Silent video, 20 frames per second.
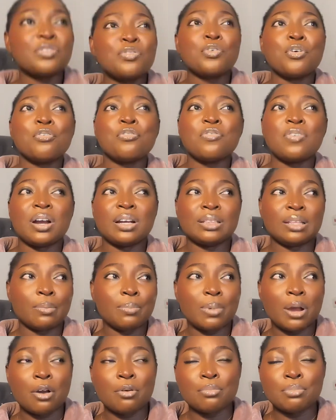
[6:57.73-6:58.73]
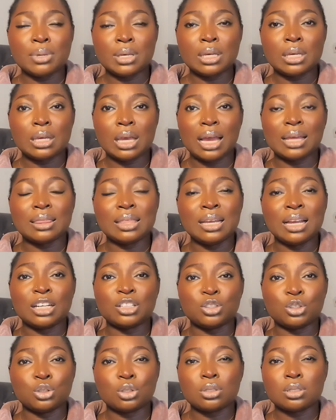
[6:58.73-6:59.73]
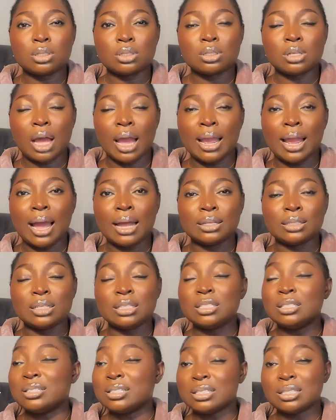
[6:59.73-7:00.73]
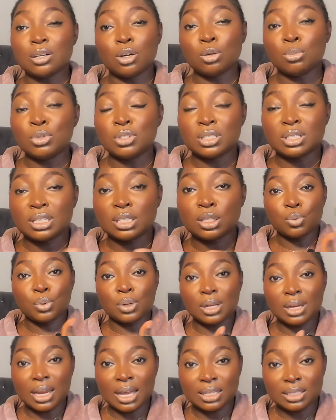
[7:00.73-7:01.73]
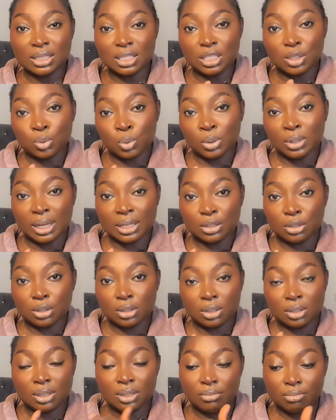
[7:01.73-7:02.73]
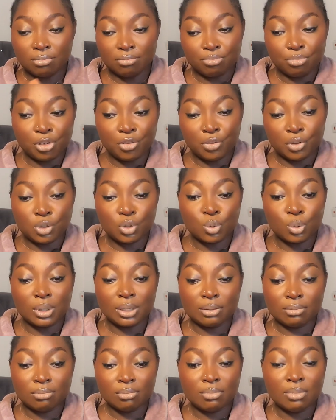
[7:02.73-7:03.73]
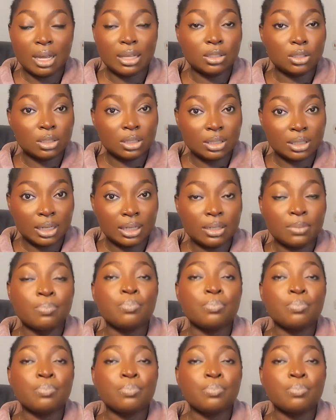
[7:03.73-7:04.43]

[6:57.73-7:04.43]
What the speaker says: fun fact about me, is almost the same the previous one I just said.